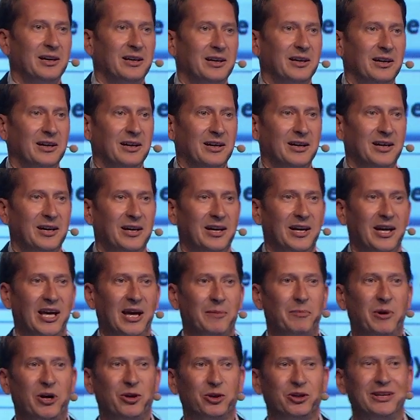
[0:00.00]

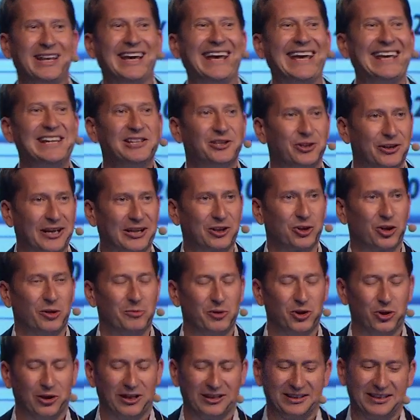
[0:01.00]
about the internet
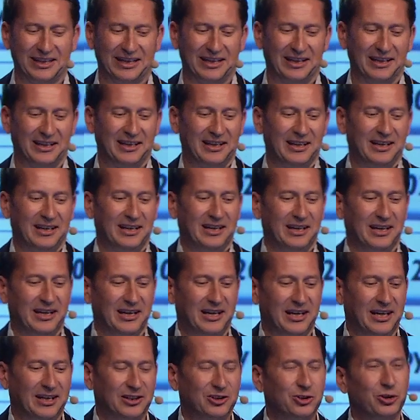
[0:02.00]
community.
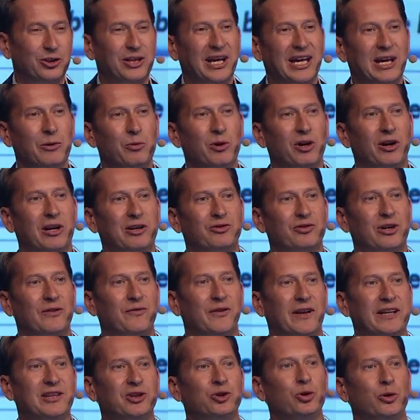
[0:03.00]
Today we're at
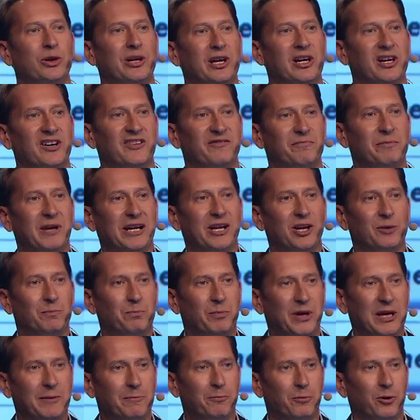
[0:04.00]
roughly 2.5 billion
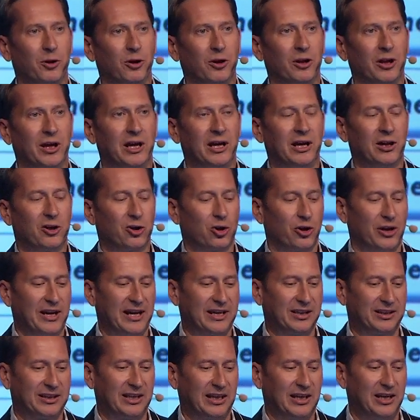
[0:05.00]
people
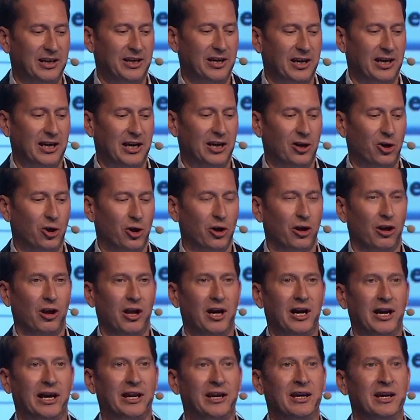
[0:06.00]
connected
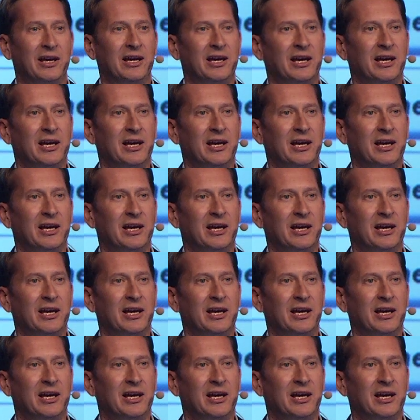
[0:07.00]
online.